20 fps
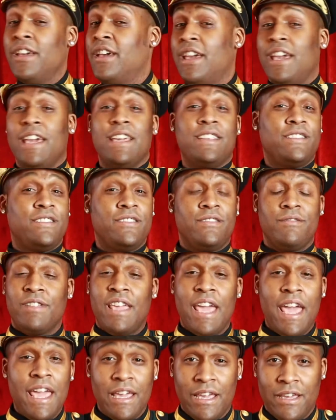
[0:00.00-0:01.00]
it's
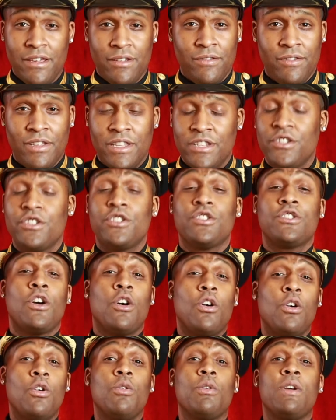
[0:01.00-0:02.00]
cake. It's
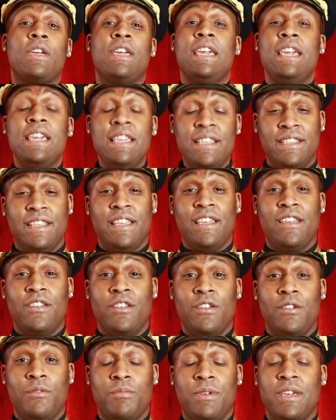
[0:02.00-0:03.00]
so easy
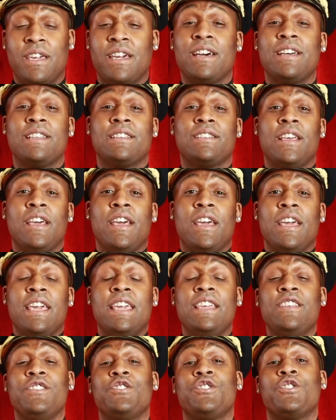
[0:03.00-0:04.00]
because
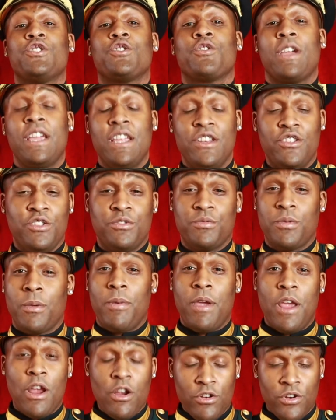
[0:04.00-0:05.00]
He's trained you, He's
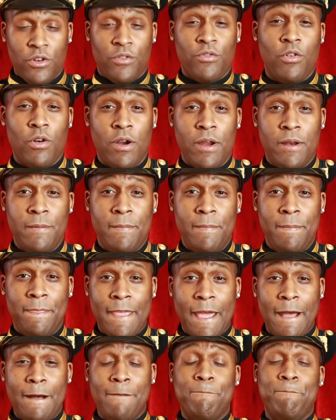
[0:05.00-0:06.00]
prepared you for it.
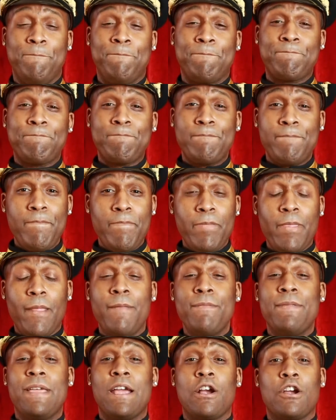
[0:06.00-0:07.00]
Now,
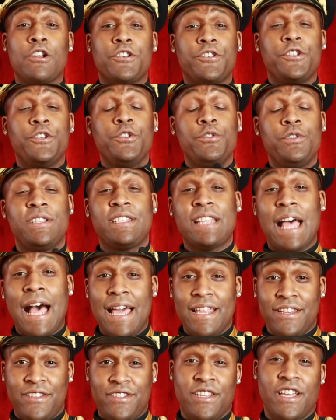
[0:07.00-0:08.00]
there are two
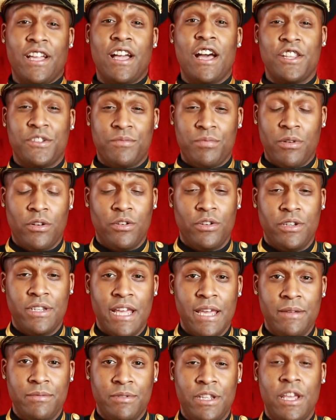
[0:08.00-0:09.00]
sides to God's
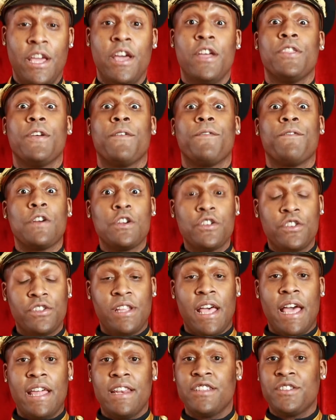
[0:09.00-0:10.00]
prototypes. The first
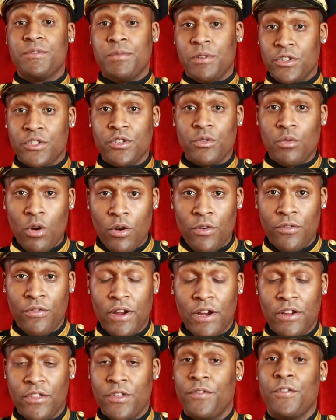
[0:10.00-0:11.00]
side is spiritual
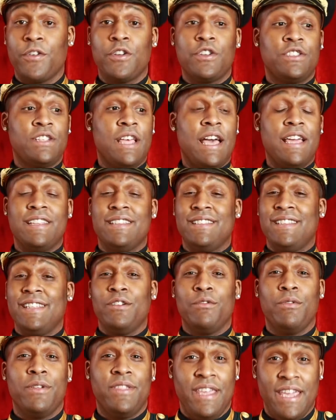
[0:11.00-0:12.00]
warfare. The first side is
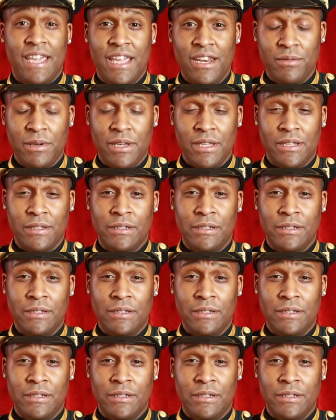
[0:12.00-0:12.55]
dealing with the enemy.